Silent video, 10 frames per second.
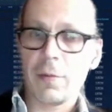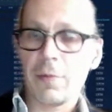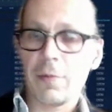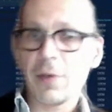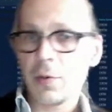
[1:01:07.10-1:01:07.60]

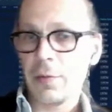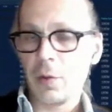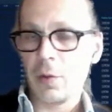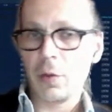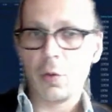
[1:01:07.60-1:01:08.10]
first of
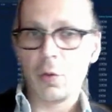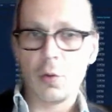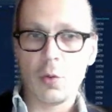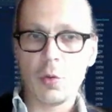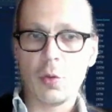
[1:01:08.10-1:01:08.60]
all
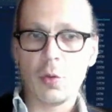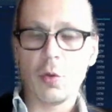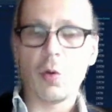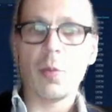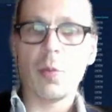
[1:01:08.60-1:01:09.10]
to
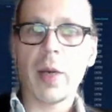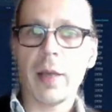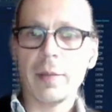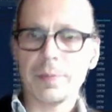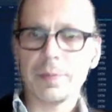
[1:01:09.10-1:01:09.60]
combine